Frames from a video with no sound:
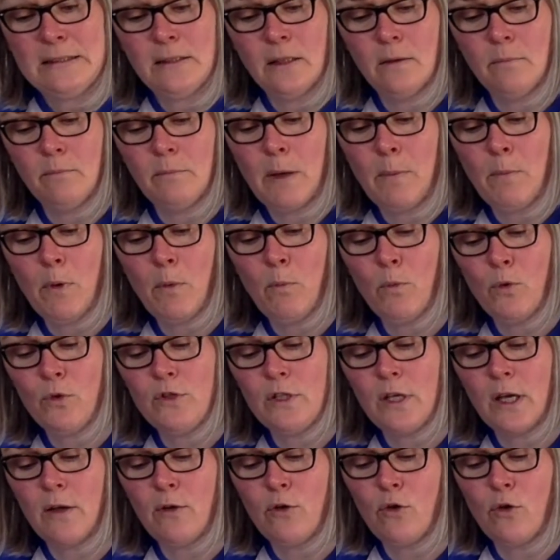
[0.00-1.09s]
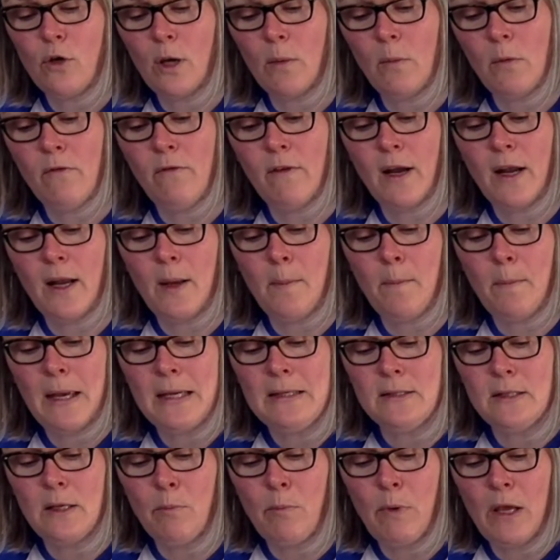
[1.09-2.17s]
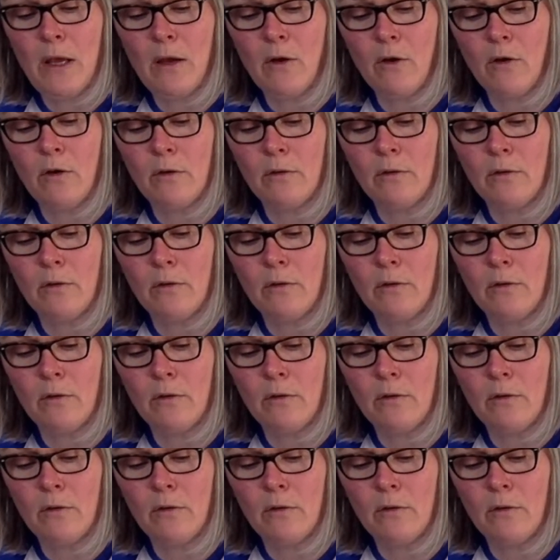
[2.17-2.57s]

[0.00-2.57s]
My mum will tell you I'm a very messy baker.